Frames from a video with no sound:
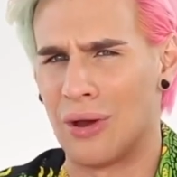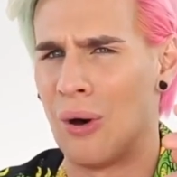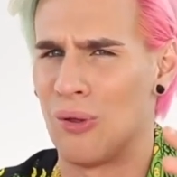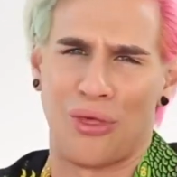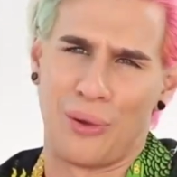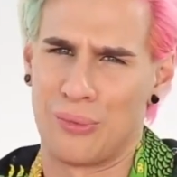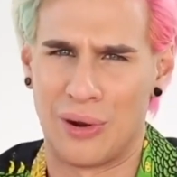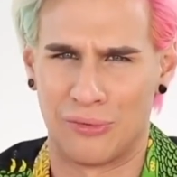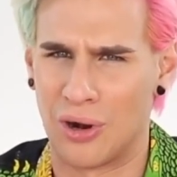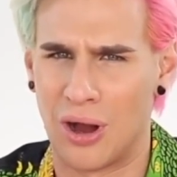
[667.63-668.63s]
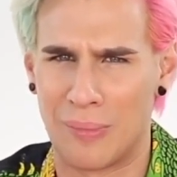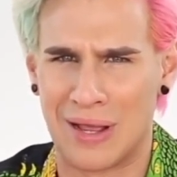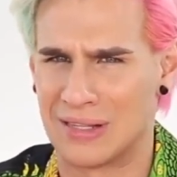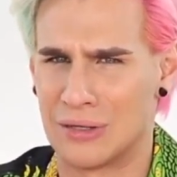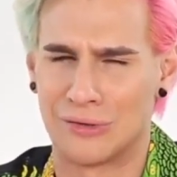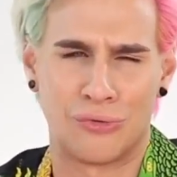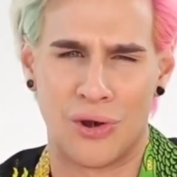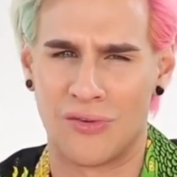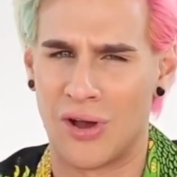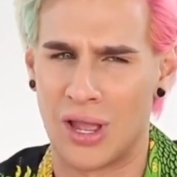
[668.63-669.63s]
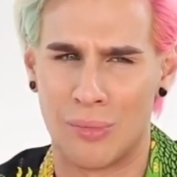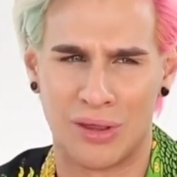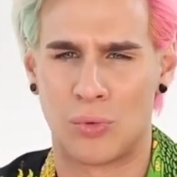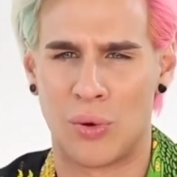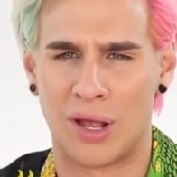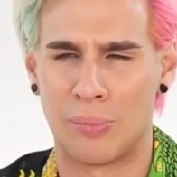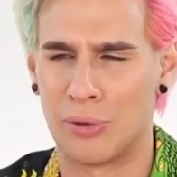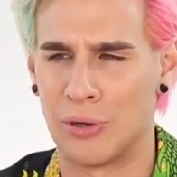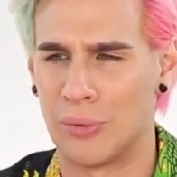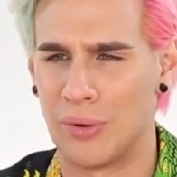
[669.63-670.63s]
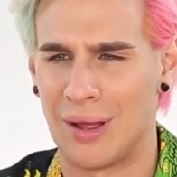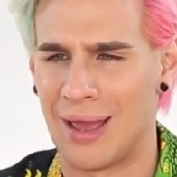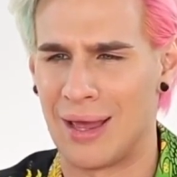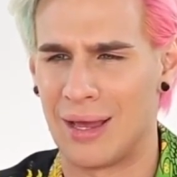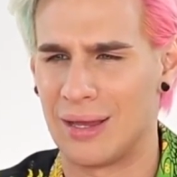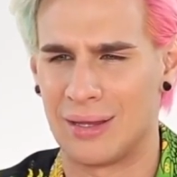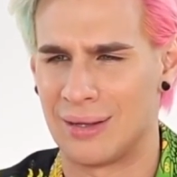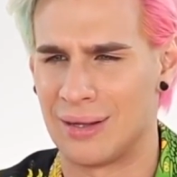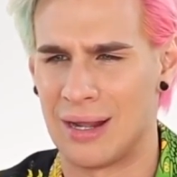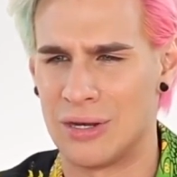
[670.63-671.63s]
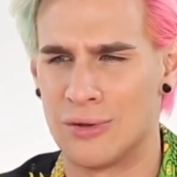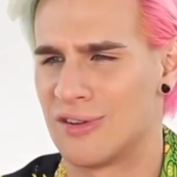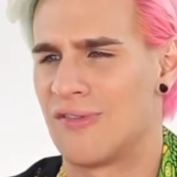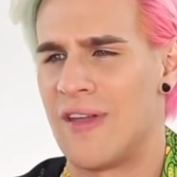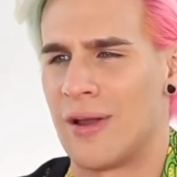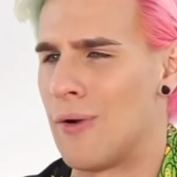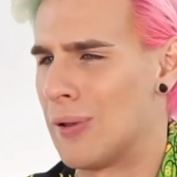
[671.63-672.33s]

the whole thing went wrong because you used 40 volume with quick blue and then used fake